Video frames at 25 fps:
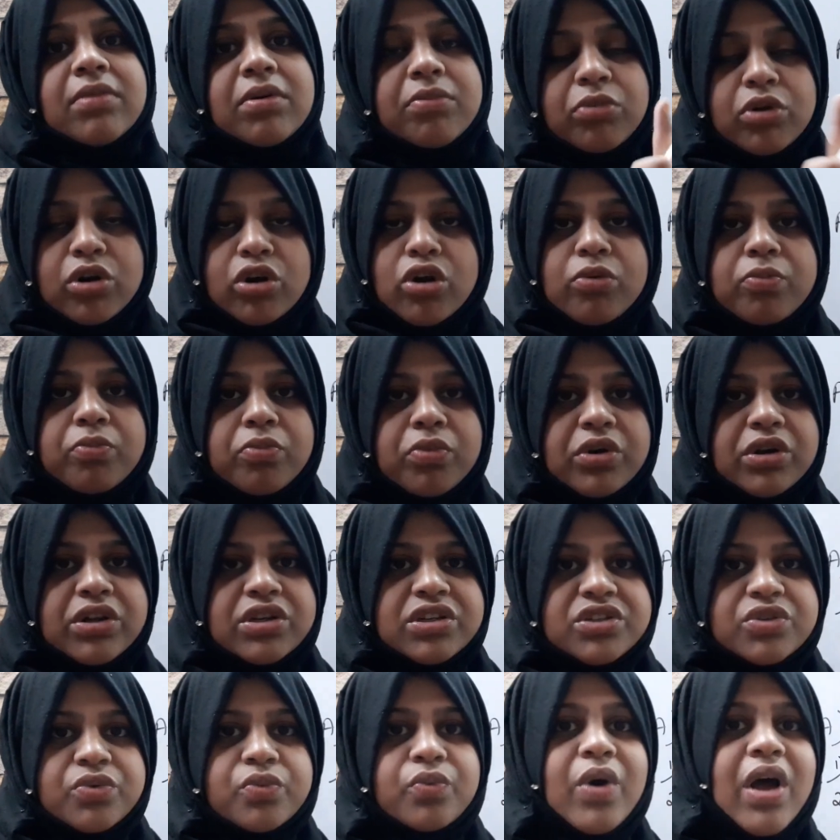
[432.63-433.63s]
a
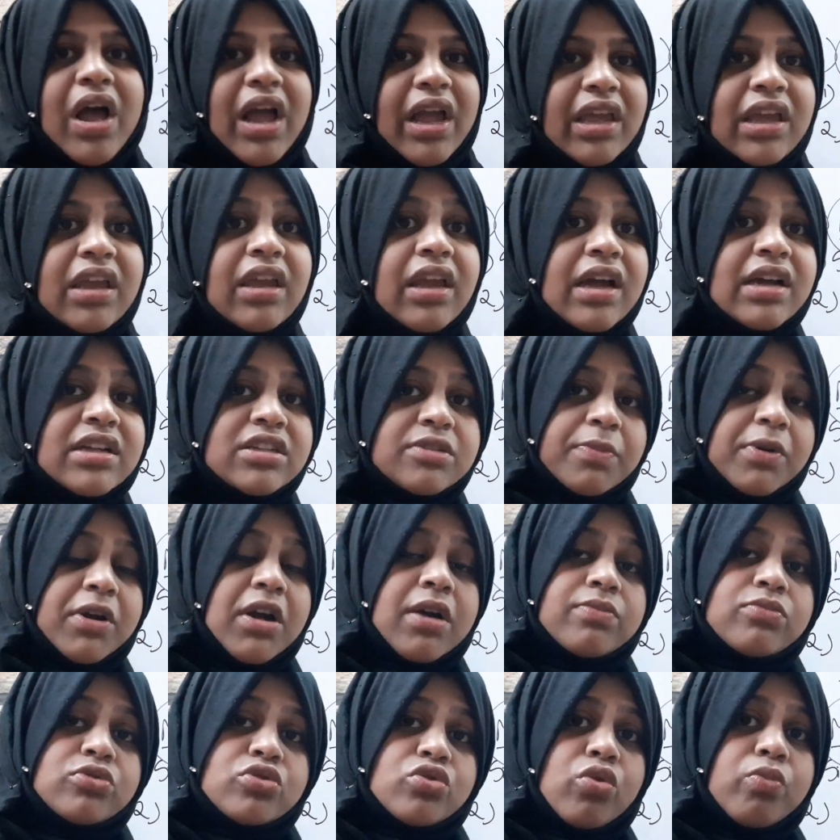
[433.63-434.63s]
monopolist, why he has
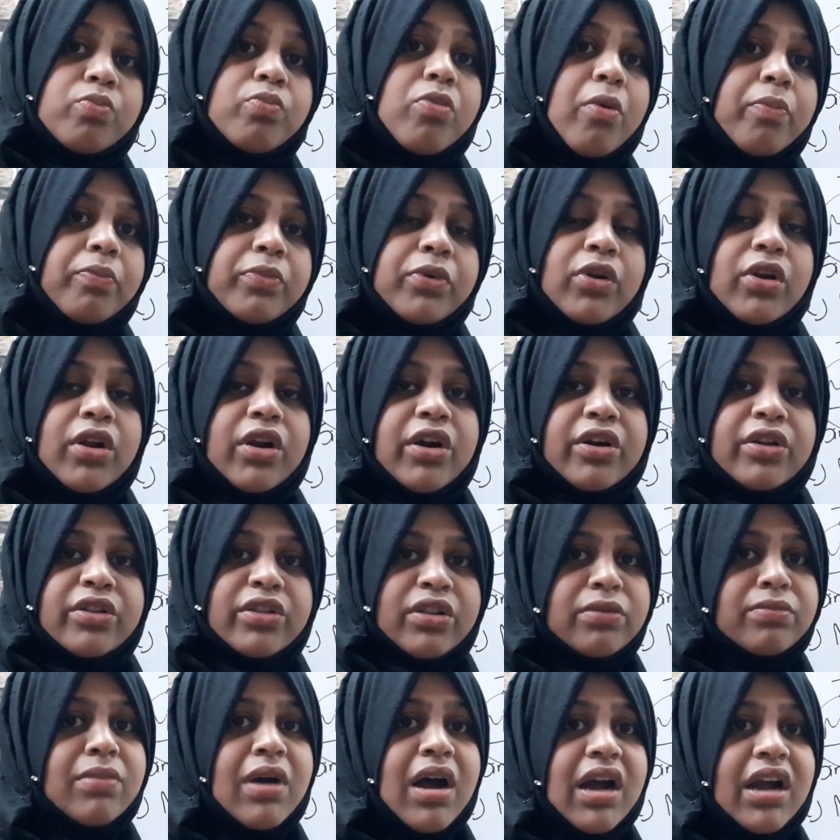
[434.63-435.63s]
become so popular in
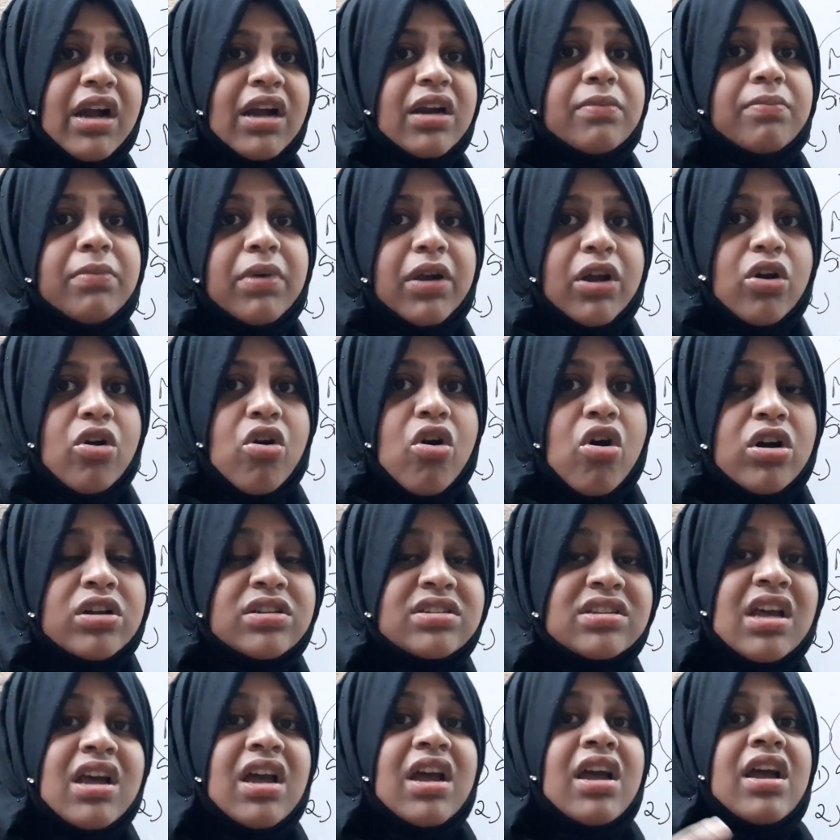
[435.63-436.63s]
the market,
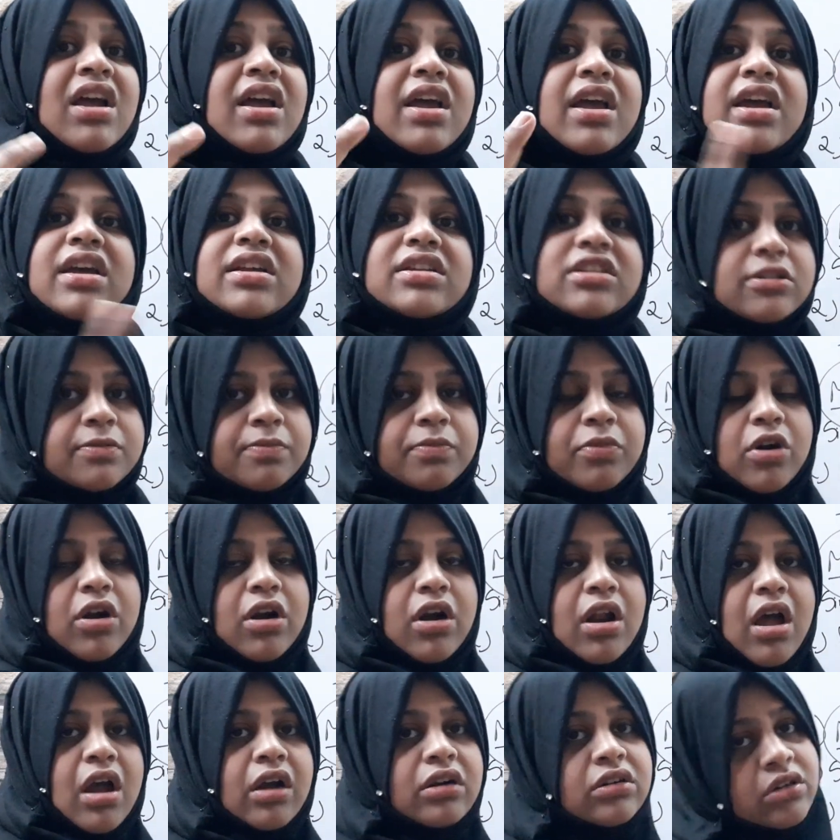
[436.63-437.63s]
because his
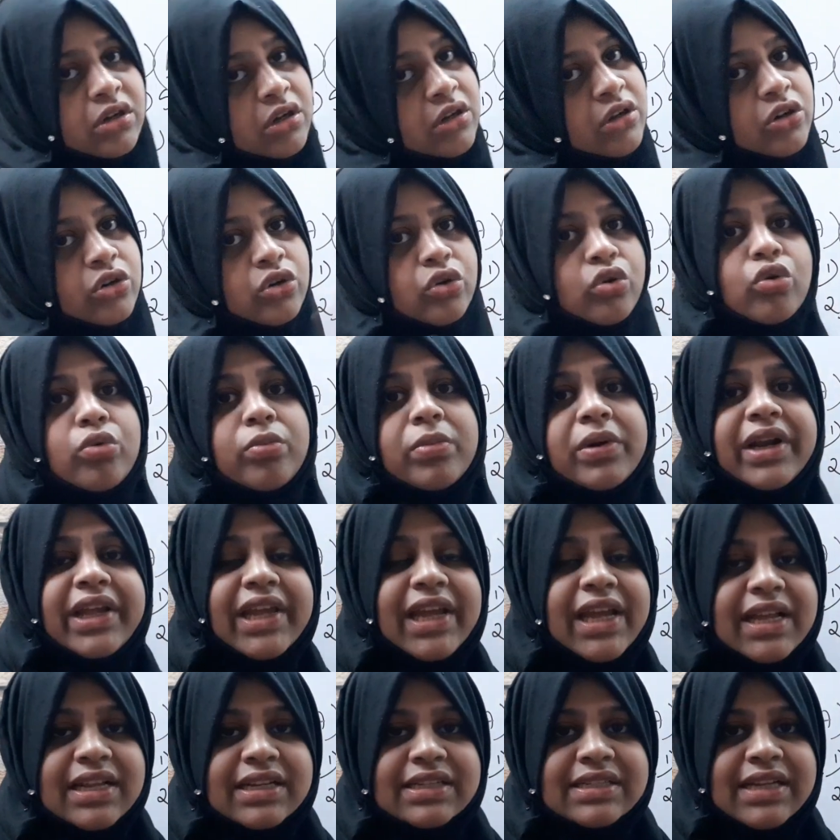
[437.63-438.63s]
product
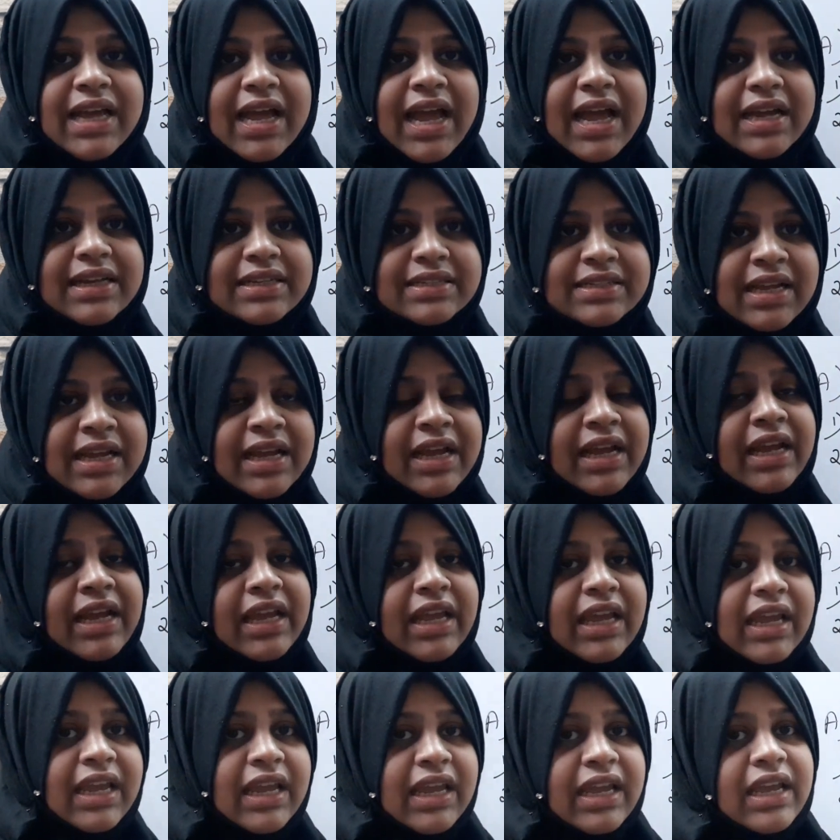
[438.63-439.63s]
nobody else has.
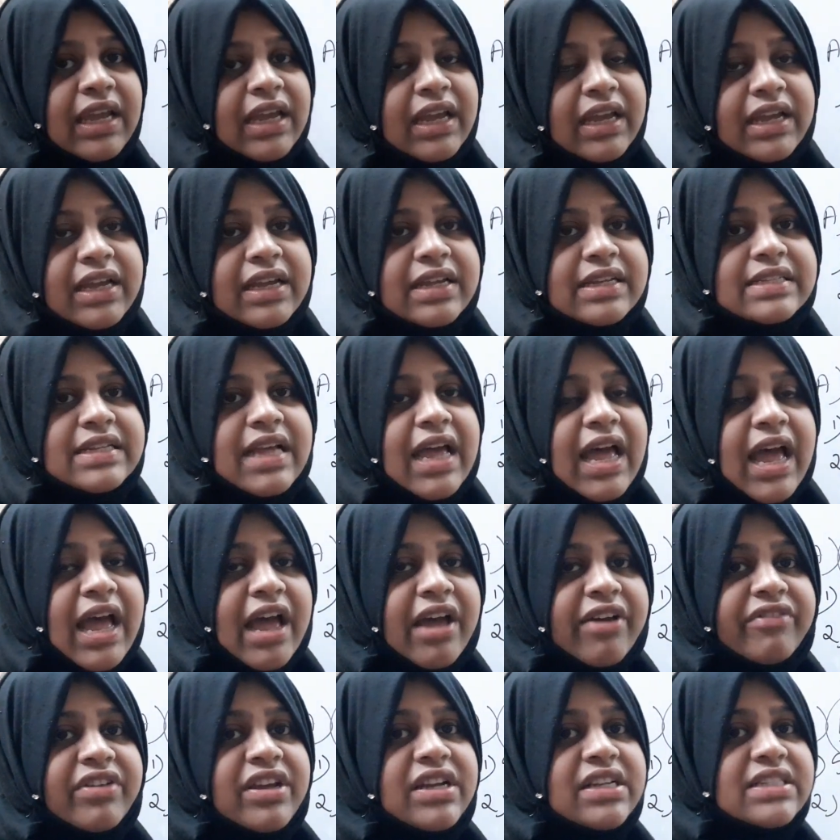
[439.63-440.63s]
He is
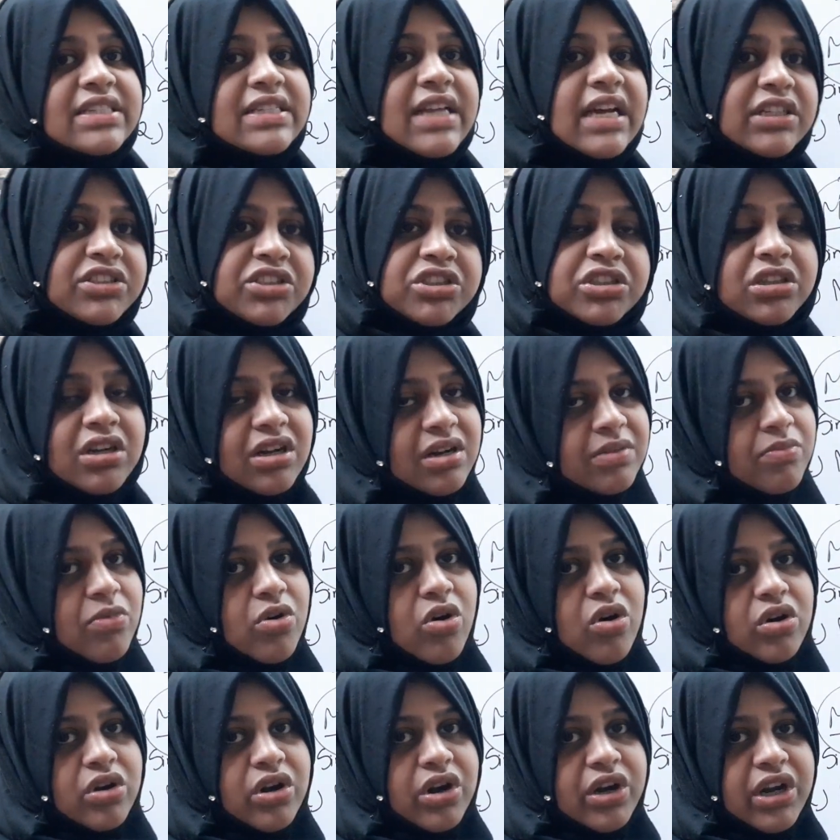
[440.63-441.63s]
having such a
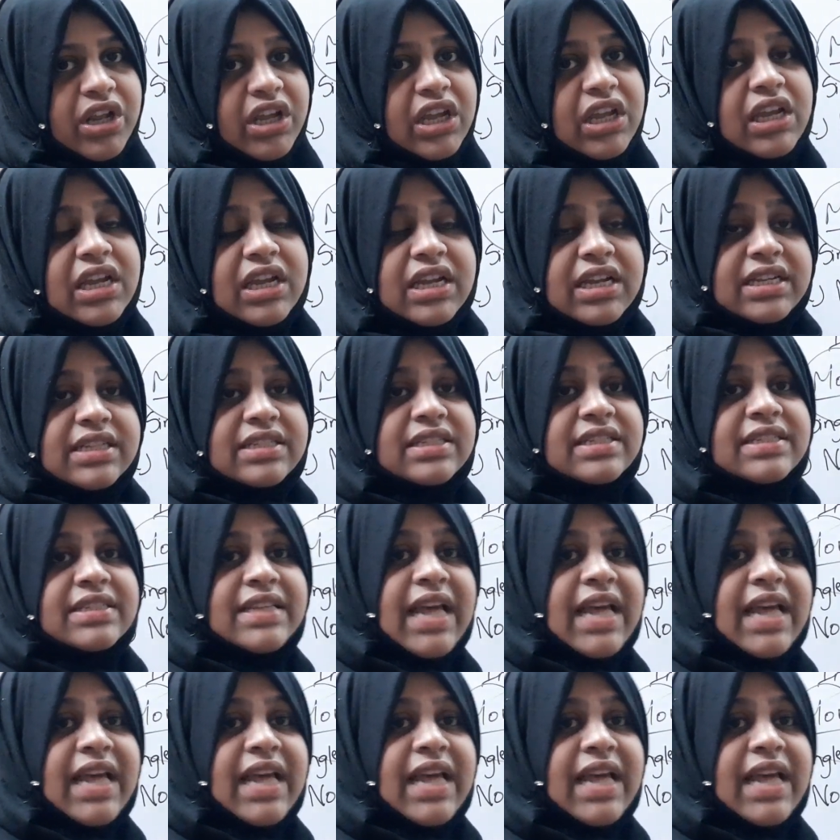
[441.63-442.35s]
commodity, he's